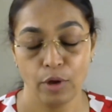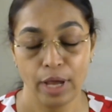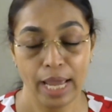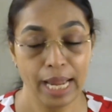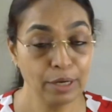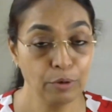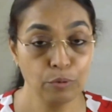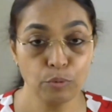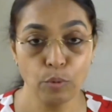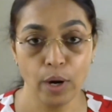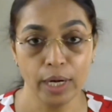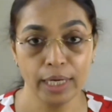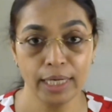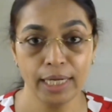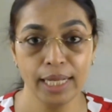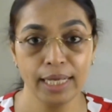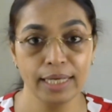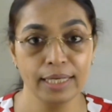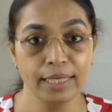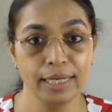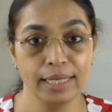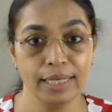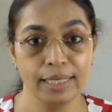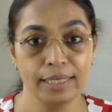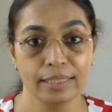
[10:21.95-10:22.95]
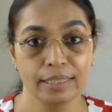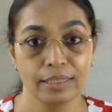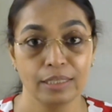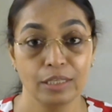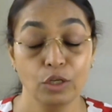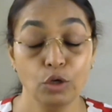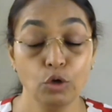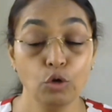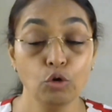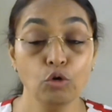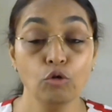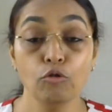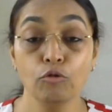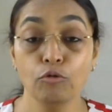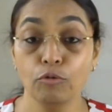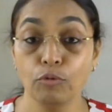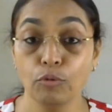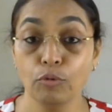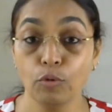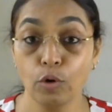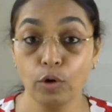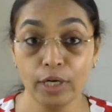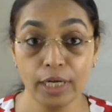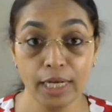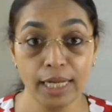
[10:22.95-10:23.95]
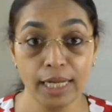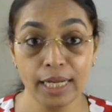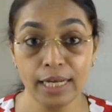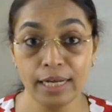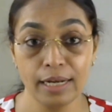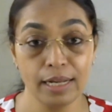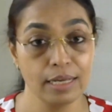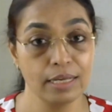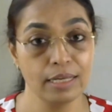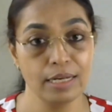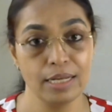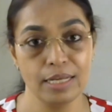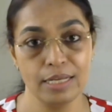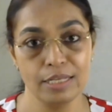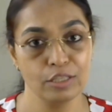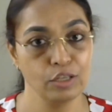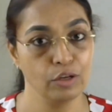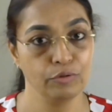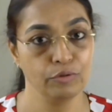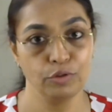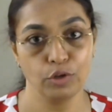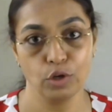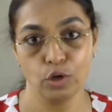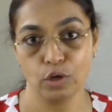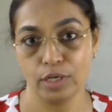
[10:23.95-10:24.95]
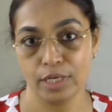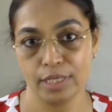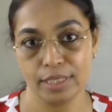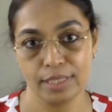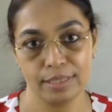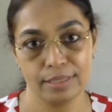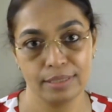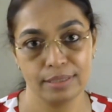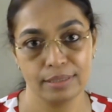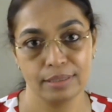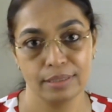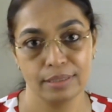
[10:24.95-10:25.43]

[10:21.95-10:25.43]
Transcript: at 1 degree to 14 degrees of Taurus.